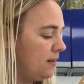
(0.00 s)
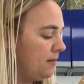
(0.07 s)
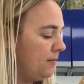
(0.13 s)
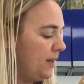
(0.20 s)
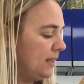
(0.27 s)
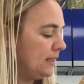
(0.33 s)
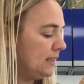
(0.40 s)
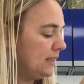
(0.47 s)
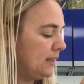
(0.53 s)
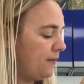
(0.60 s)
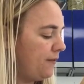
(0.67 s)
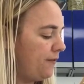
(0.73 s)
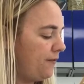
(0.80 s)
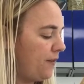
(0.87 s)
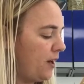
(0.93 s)
pieces
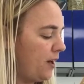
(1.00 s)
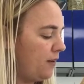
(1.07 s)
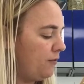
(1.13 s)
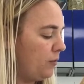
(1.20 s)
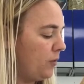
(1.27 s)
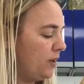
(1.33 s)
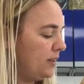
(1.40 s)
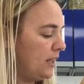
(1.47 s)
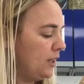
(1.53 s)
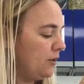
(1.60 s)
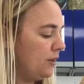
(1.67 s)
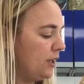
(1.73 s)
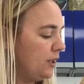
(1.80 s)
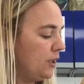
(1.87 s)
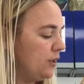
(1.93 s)
of wood that
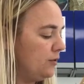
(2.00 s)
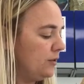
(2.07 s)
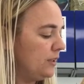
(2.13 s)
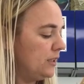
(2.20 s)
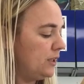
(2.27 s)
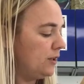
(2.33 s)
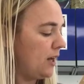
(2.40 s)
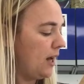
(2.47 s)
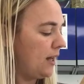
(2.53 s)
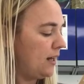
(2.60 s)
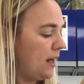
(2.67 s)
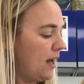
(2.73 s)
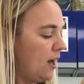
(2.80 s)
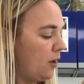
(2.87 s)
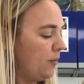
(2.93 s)
you can use to kind
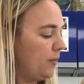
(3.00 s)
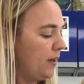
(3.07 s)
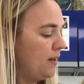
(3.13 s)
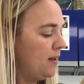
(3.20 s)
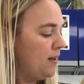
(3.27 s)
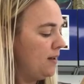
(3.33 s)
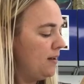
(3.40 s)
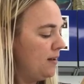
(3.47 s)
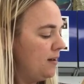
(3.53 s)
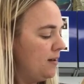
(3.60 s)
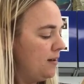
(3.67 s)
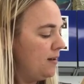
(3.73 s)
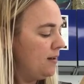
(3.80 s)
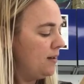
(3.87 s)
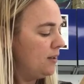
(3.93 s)
of help
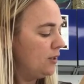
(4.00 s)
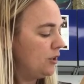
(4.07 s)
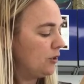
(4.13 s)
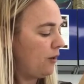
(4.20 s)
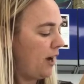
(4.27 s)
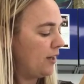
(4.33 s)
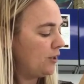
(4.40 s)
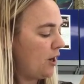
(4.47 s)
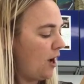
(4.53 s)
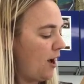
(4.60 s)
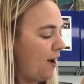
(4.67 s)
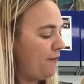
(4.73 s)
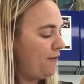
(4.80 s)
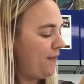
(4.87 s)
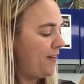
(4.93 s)
scratch
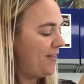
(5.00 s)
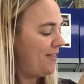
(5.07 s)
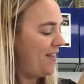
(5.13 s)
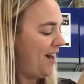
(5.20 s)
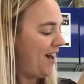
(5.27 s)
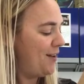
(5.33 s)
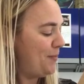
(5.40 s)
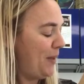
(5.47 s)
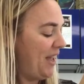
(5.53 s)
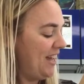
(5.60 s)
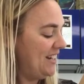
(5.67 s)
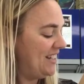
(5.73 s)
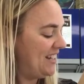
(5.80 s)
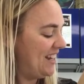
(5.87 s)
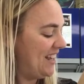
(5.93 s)
off that
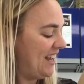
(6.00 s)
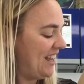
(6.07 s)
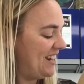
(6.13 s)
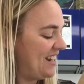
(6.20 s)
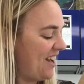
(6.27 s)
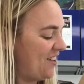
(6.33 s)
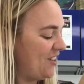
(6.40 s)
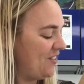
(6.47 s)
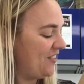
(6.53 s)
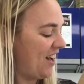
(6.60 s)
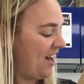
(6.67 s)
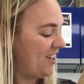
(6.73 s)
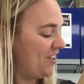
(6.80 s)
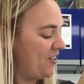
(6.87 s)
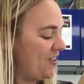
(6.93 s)
paint, and now you've
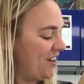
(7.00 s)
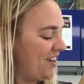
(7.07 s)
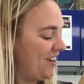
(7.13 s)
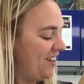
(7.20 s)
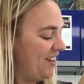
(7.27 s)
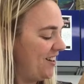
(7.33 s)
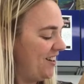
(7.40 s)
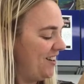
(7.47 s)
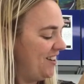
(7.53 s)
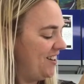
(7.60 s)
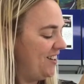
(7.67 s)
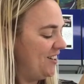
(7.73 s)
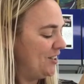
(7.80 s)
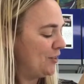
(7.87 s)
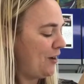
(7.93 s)
got your
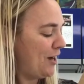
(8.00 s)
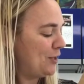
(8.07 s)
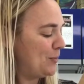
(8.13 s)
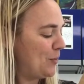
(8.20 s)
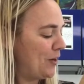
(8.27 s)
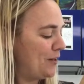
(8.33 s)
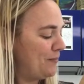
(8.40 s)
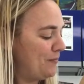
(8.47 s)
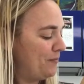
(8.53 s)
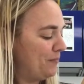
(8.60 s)
scratch board.